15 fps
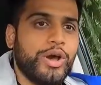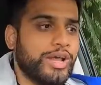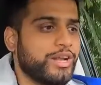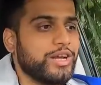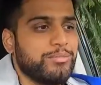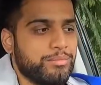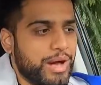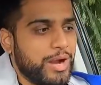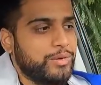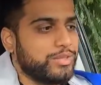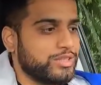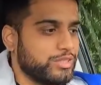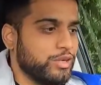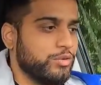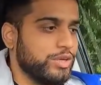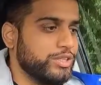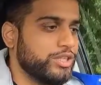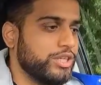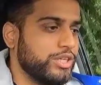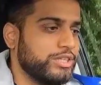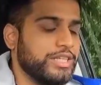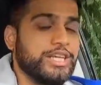and combined with the slow
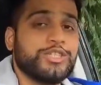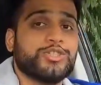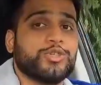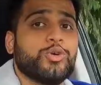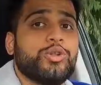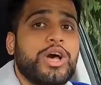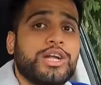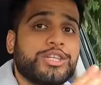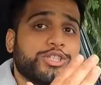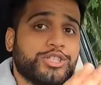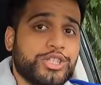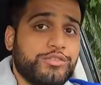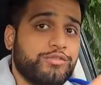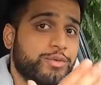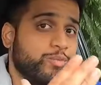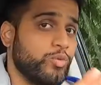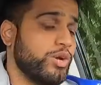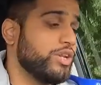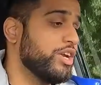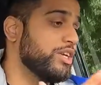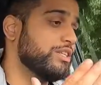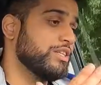engine, it takes so long to shift from one
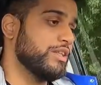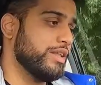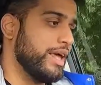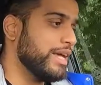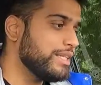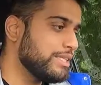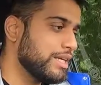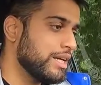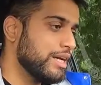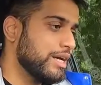gear to the next